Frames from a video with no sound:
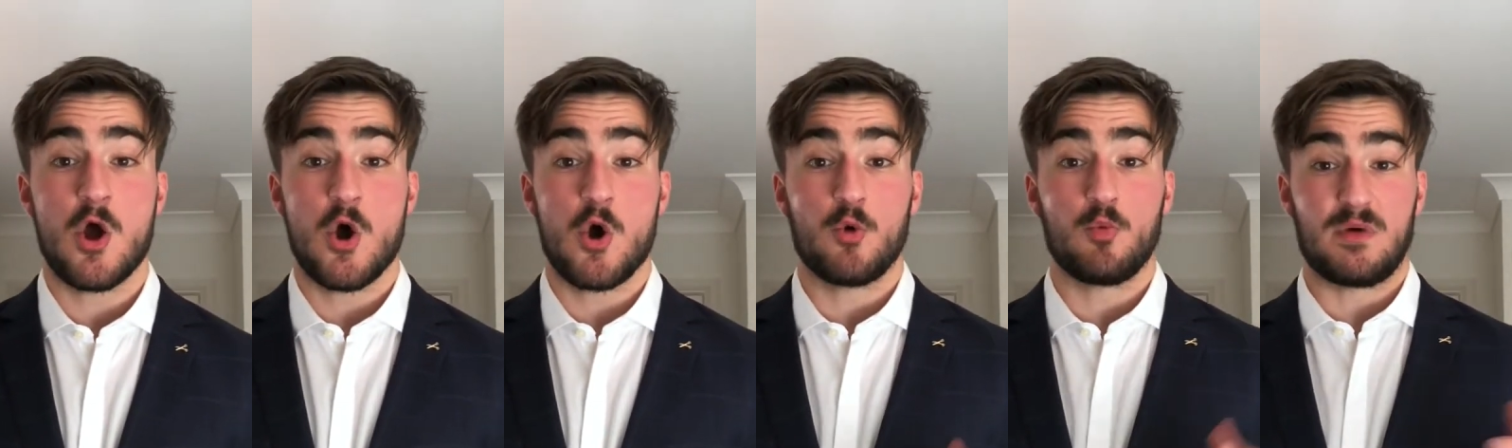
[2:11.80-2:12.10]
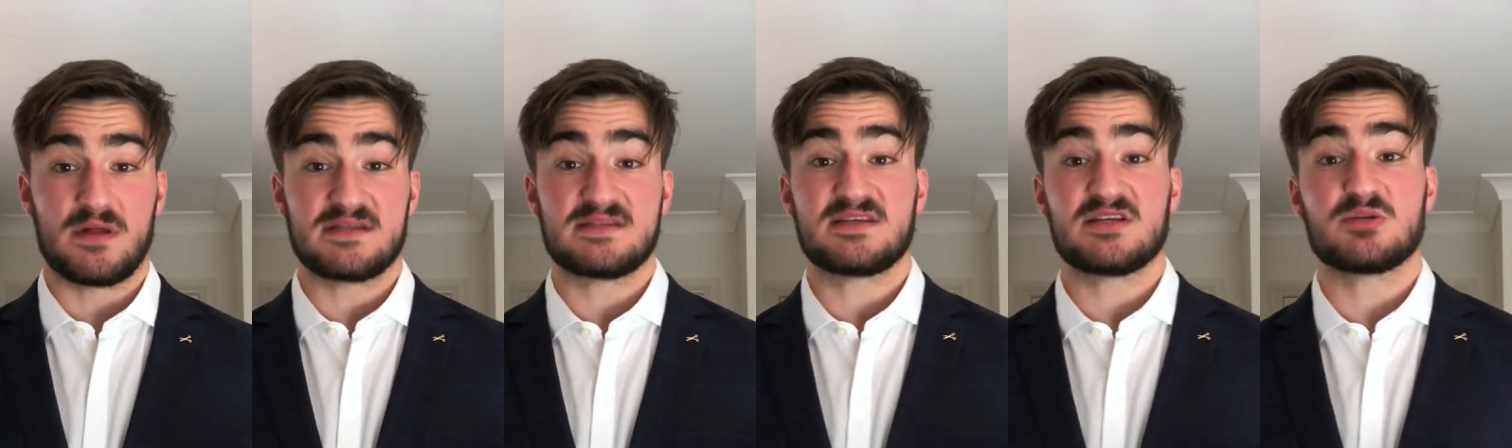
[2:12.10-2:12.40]

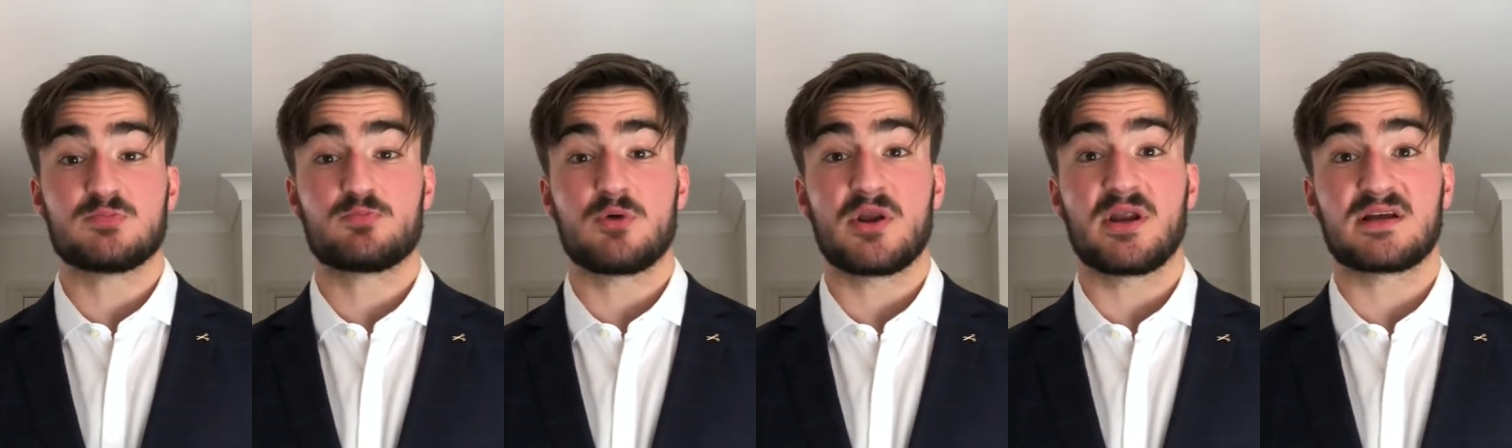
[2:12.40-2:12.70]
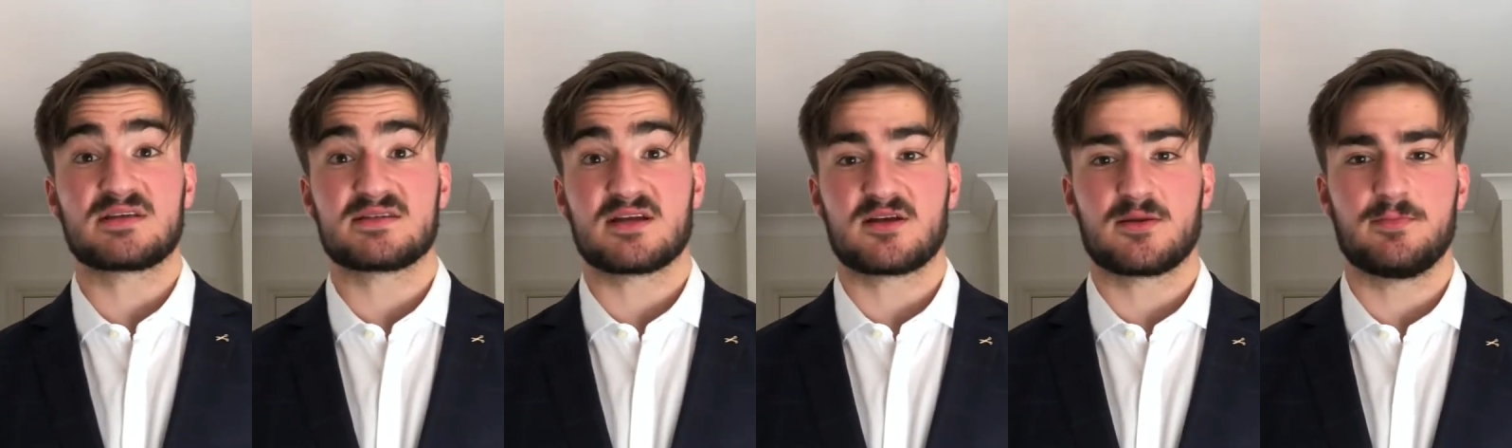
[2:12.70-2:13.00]
Once these
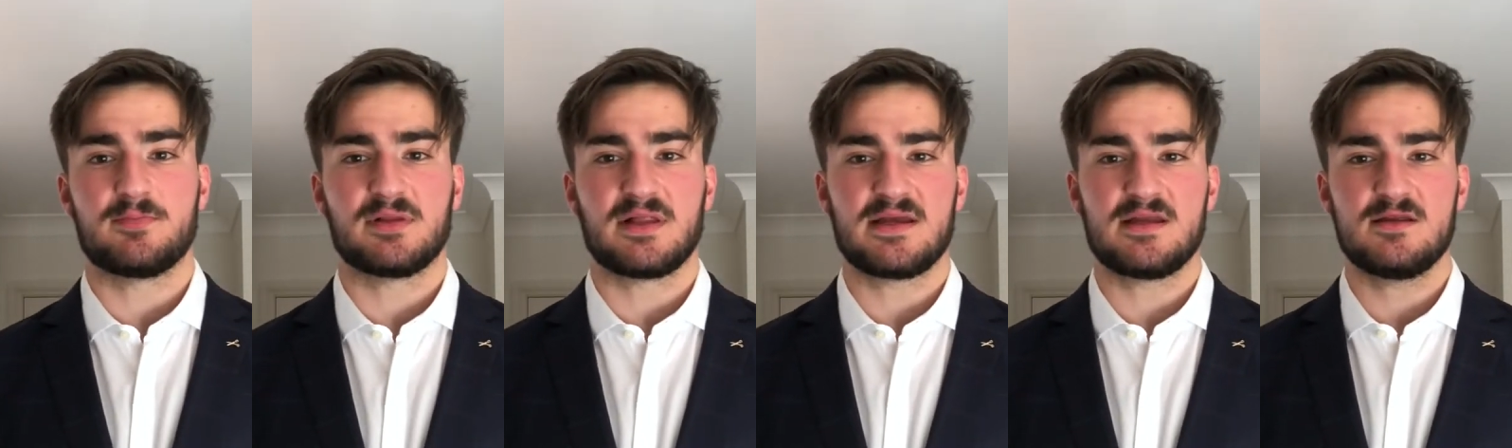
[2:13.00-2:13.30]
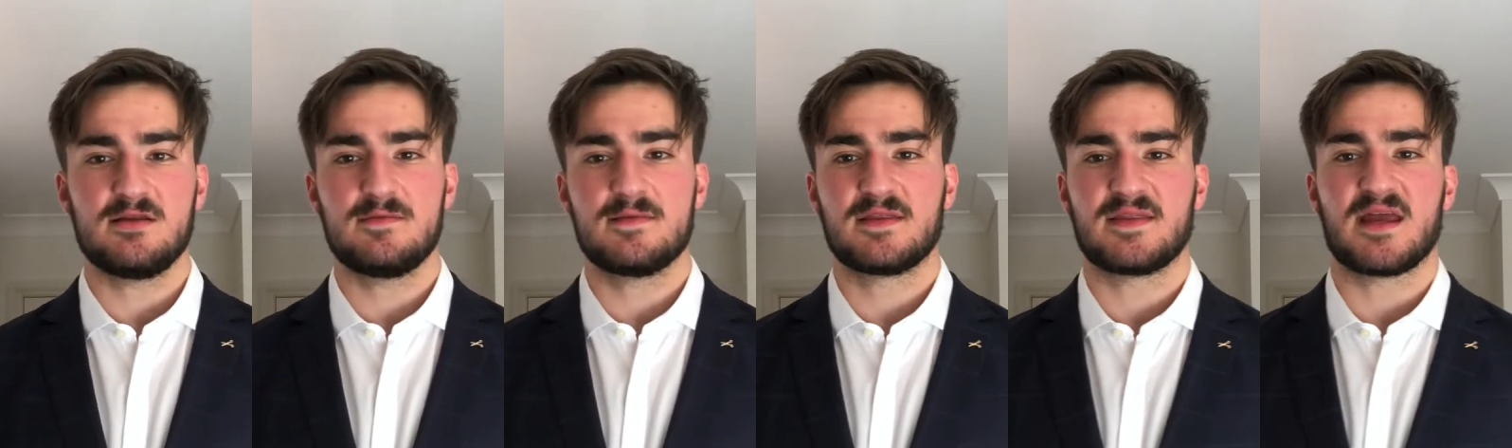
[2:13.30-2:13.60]
products are
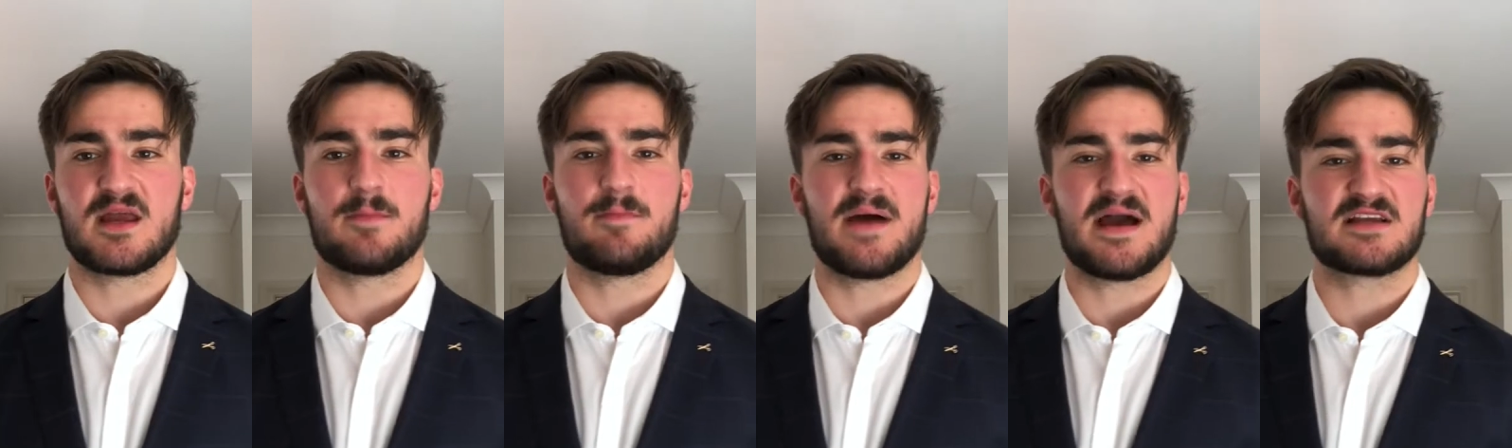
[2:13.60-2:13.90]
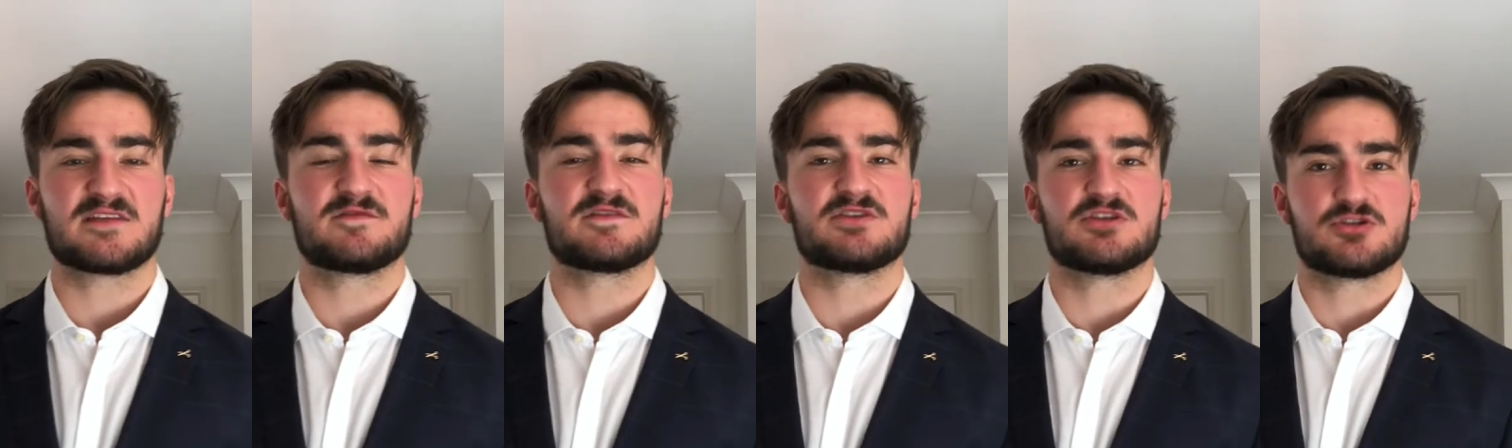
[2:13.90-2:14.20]
completed, they are packed
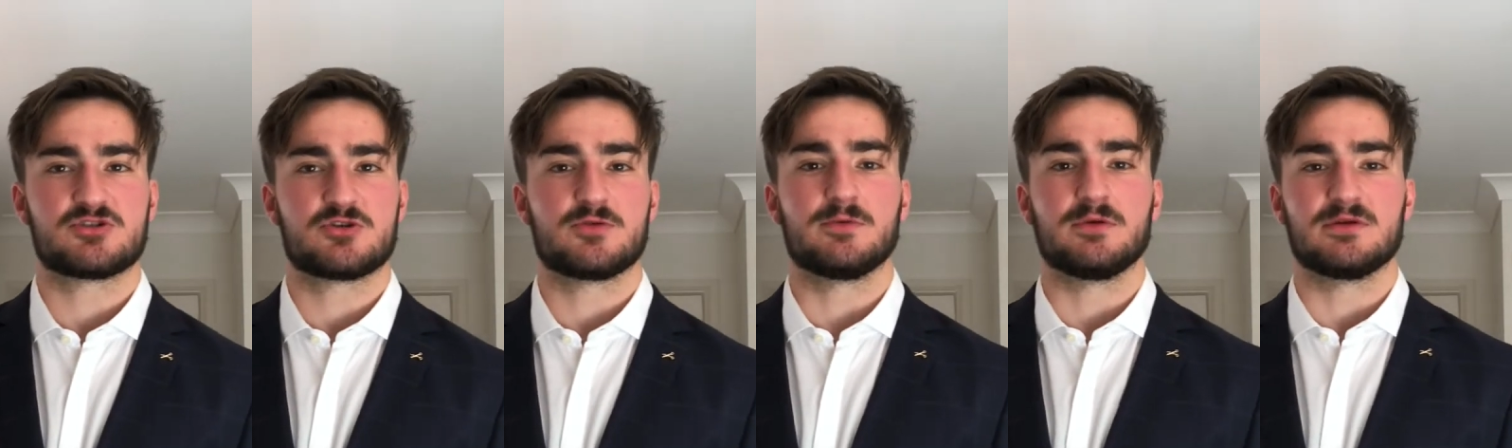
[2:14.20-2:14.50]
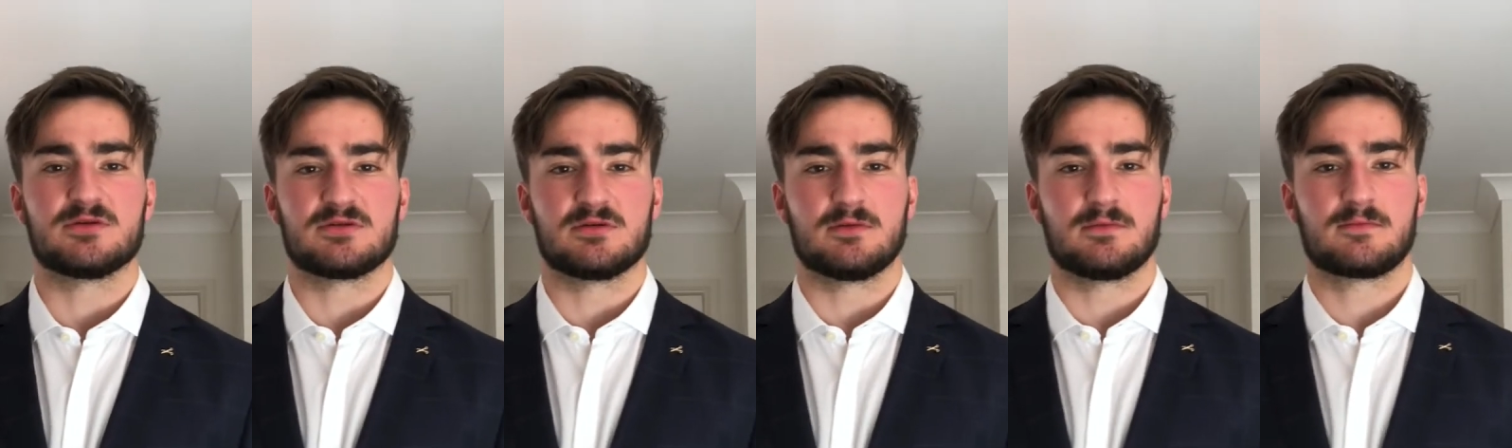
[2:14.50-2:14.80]
for
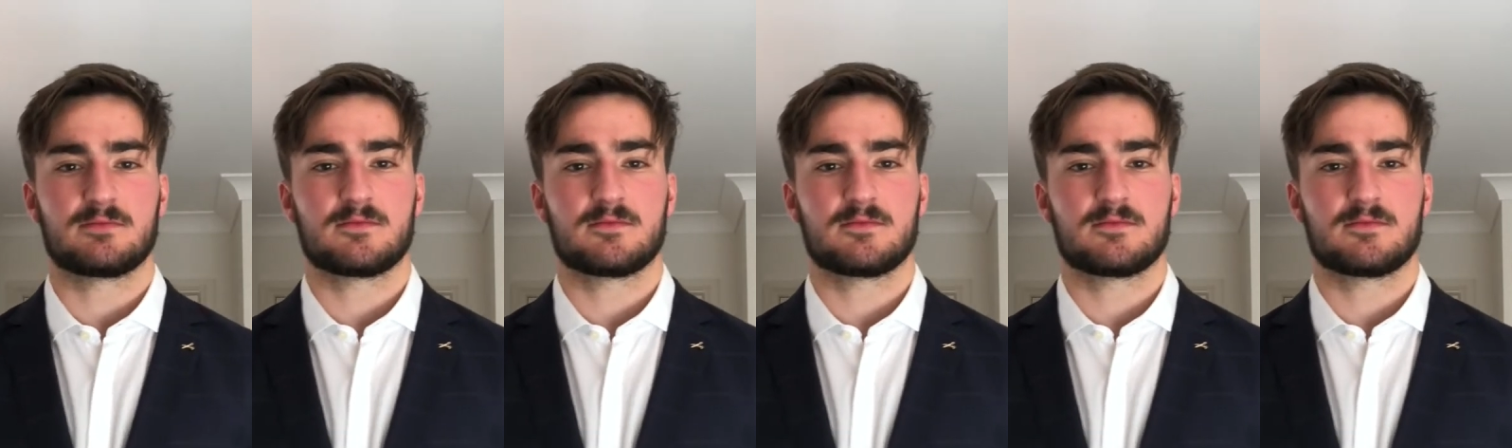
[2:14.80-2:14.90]
distribution.